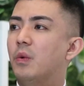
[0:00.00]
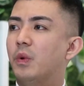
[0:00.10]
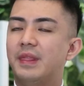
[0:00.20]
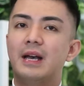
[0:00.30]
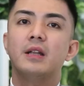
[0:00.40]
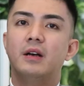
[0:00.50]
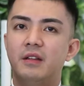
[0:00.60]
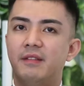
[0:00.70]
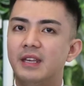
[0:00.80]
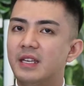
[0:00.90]
without
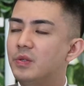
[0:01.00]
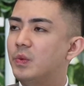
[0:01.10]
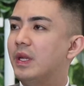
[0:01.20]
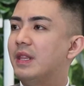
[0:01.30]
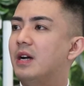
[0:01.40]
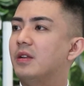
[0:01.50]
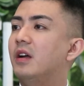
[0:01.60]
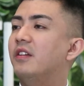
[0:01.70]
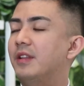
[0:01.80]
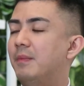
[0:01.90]
all of this, without
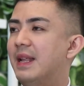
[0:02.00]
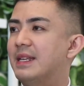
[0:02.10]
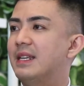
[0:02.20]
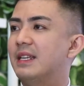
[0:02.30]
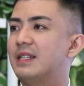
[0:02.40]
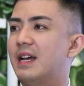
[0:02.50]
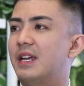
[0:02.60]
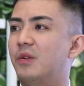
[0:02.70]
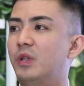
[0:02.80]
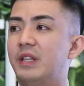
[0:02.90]
all of the blessings,
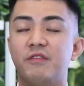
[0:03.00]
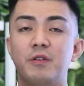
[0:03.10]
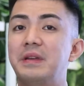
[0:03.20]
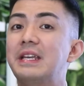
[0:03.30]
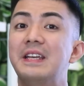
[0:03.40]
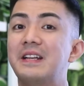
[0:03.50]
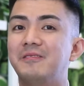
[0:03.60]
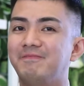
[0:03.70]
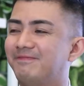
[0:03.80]
I will never be here.